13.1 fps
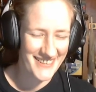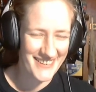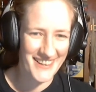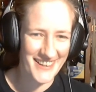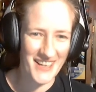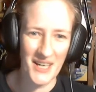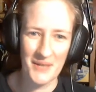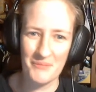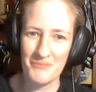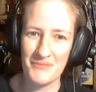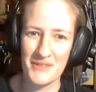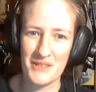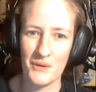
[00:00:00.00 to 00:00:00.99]
um,
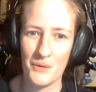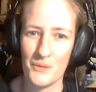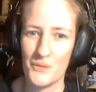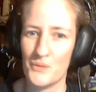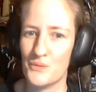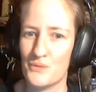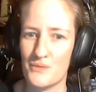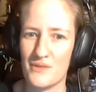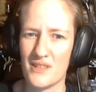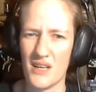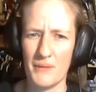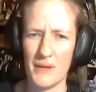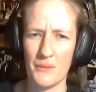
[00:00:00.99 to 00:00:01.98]
so
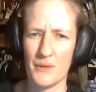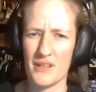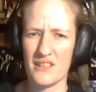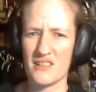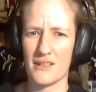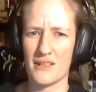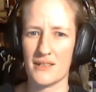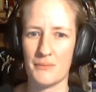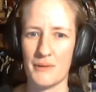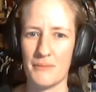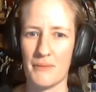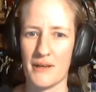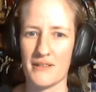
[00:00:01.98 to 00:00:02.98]
tell me what it's like to
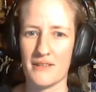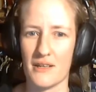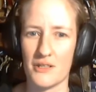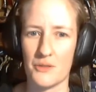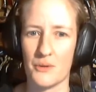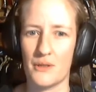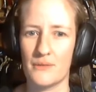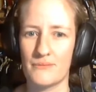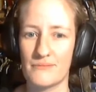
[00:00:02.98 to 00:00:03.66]
be bisexual.